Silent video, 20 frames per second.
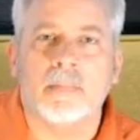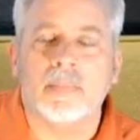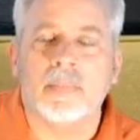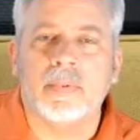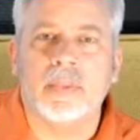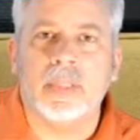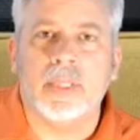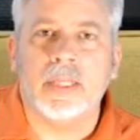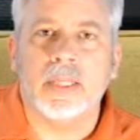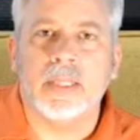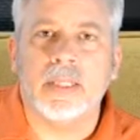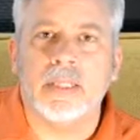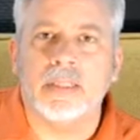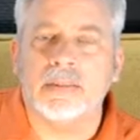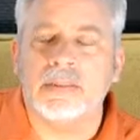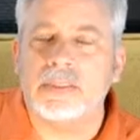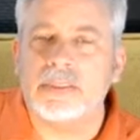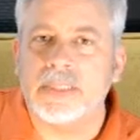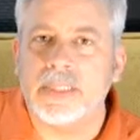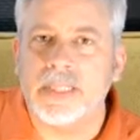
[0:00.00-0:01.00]
The
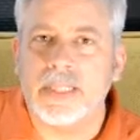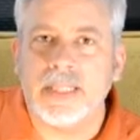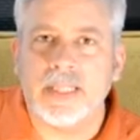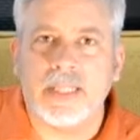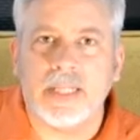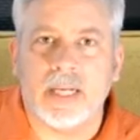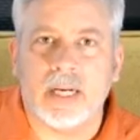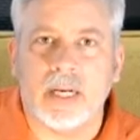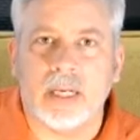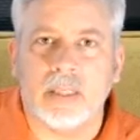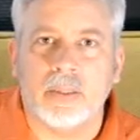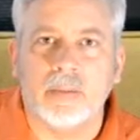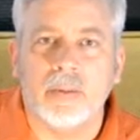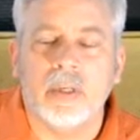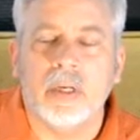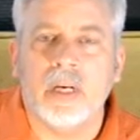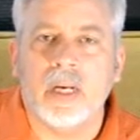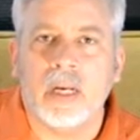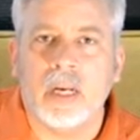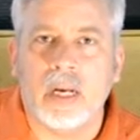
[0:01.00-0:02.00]

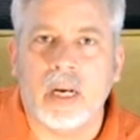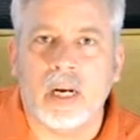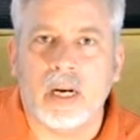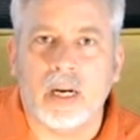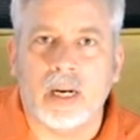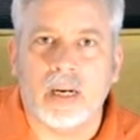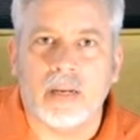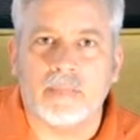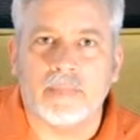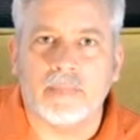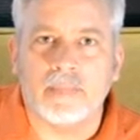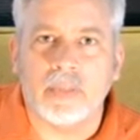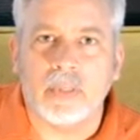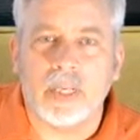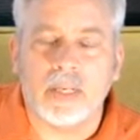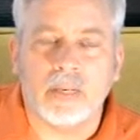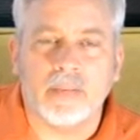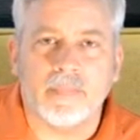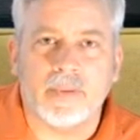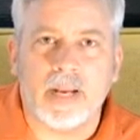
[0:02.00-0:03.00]
CEO of
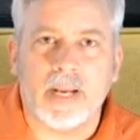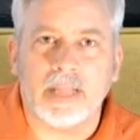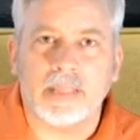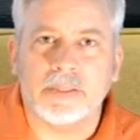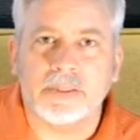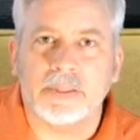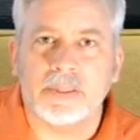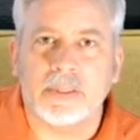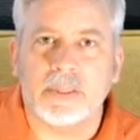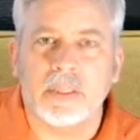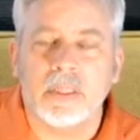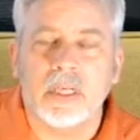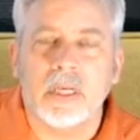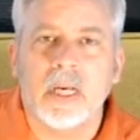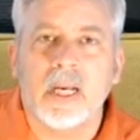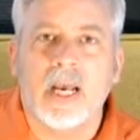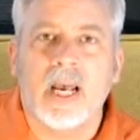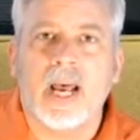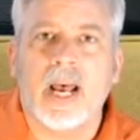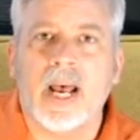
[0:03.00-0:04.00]
Avexir
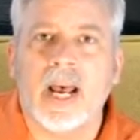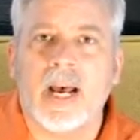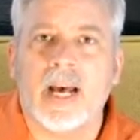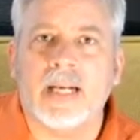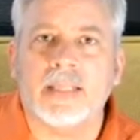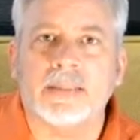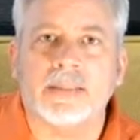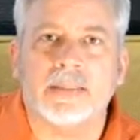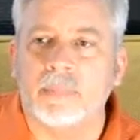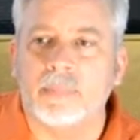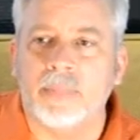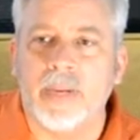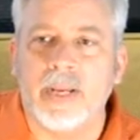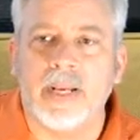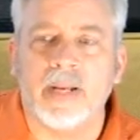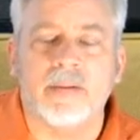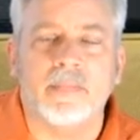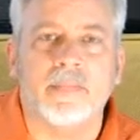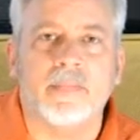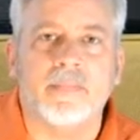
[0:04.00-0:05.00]
has
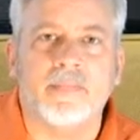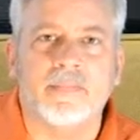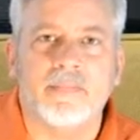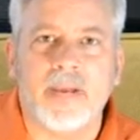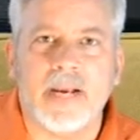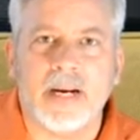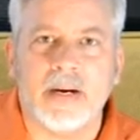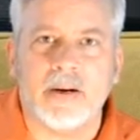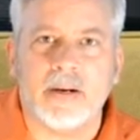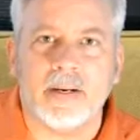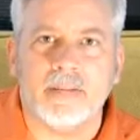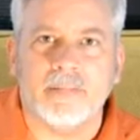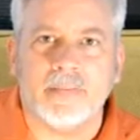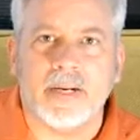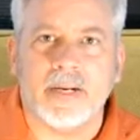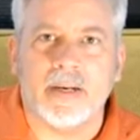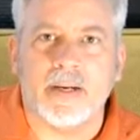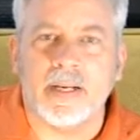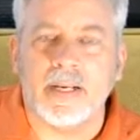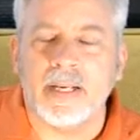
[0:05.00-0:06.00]
been very,
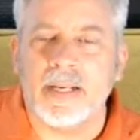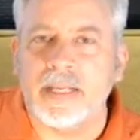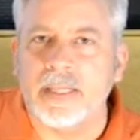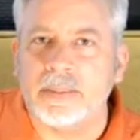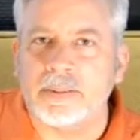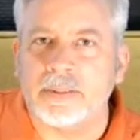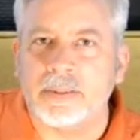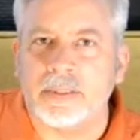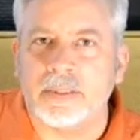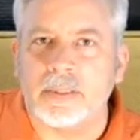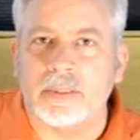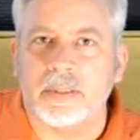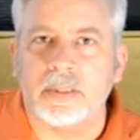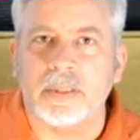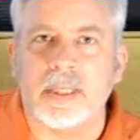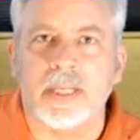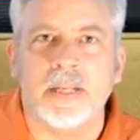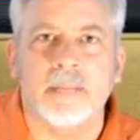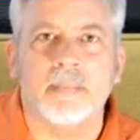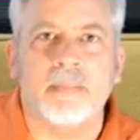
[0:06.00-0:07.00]
very integral
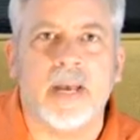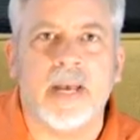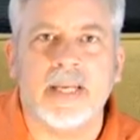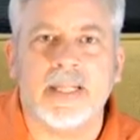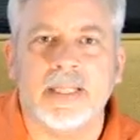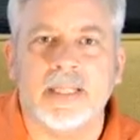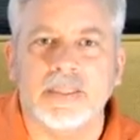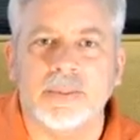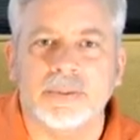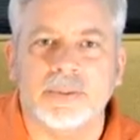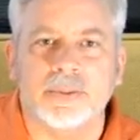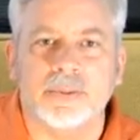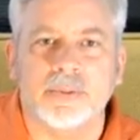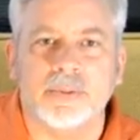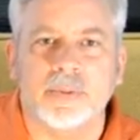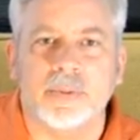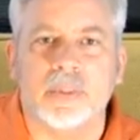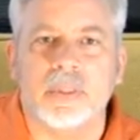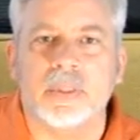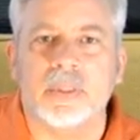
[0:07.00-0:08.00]
in making
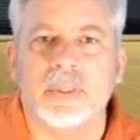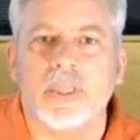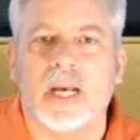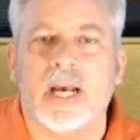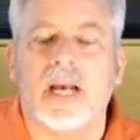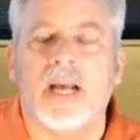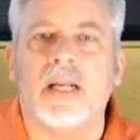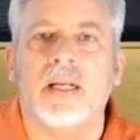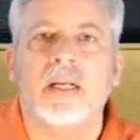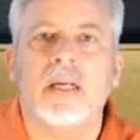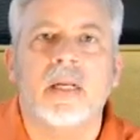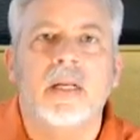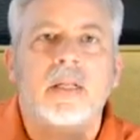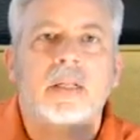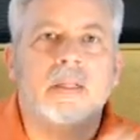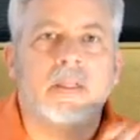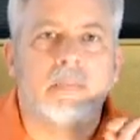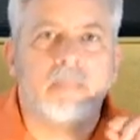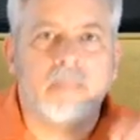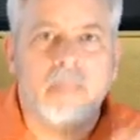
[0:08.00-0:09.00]
sure that
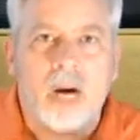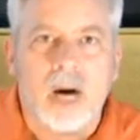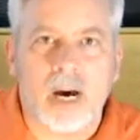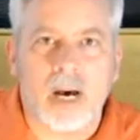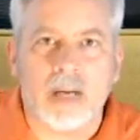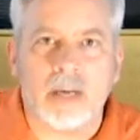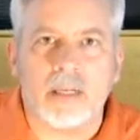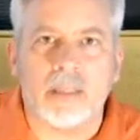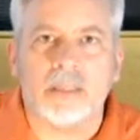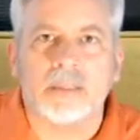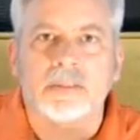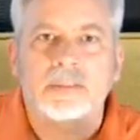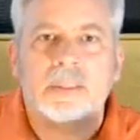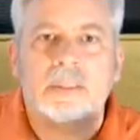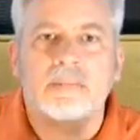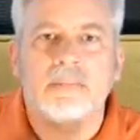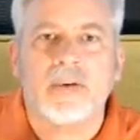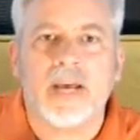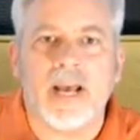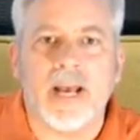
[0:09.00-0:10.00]
the modders
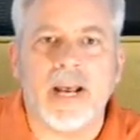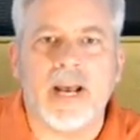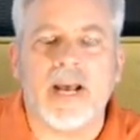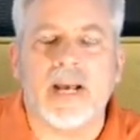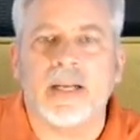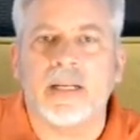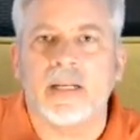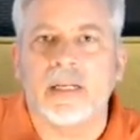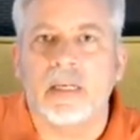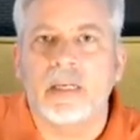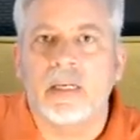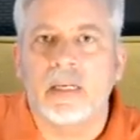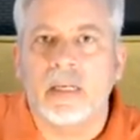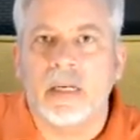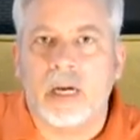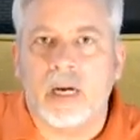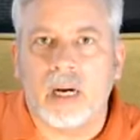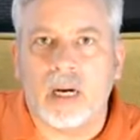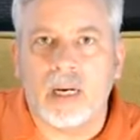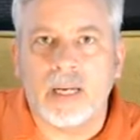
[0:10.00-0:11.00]
have had
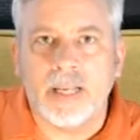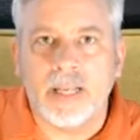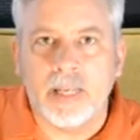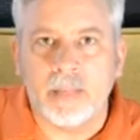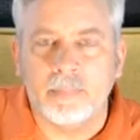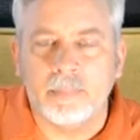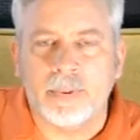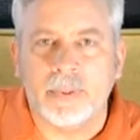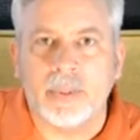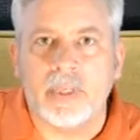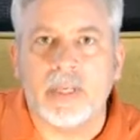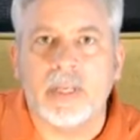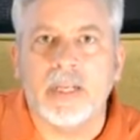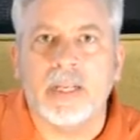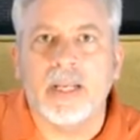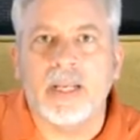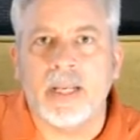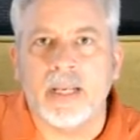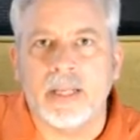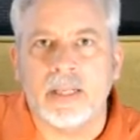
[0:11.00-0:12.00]
input
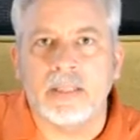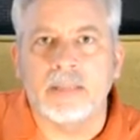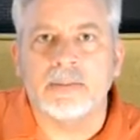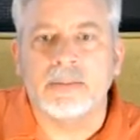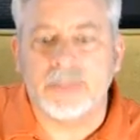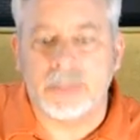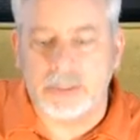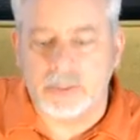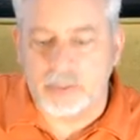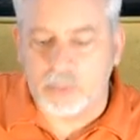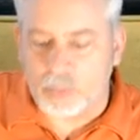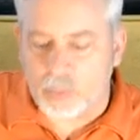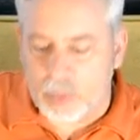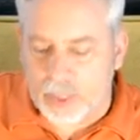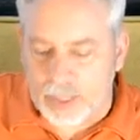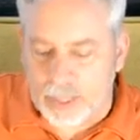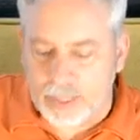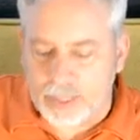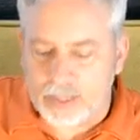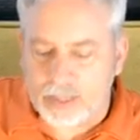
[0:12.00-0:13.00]
into the
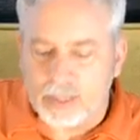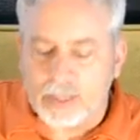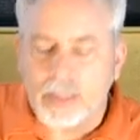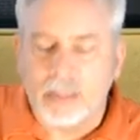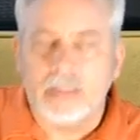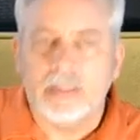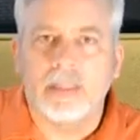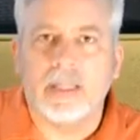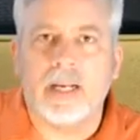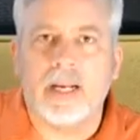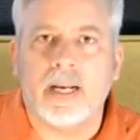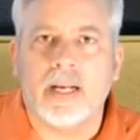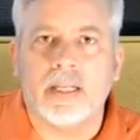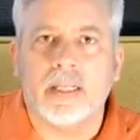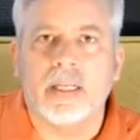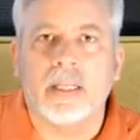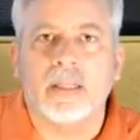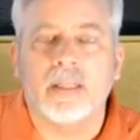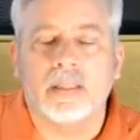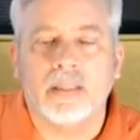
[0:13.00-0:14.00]
way that
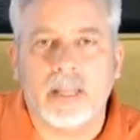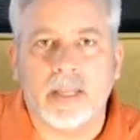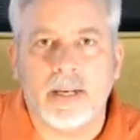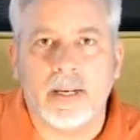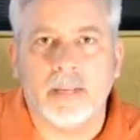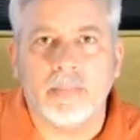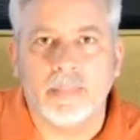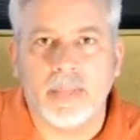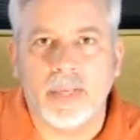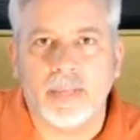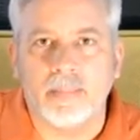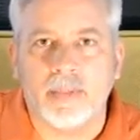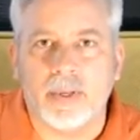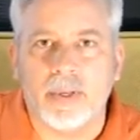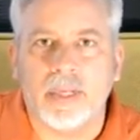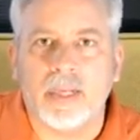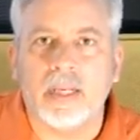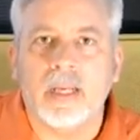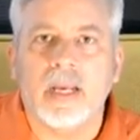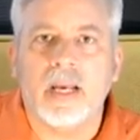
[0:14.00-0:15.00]
their
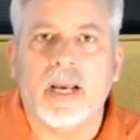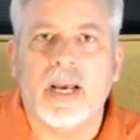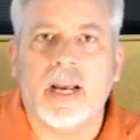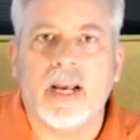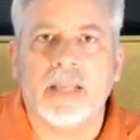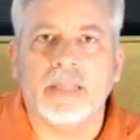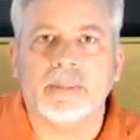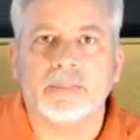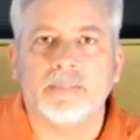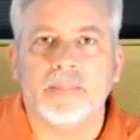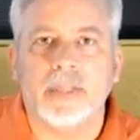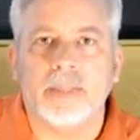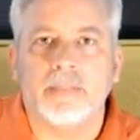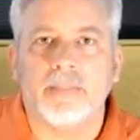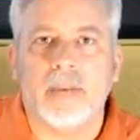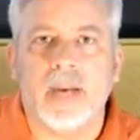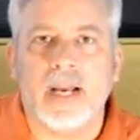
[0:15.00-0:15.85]
memory has been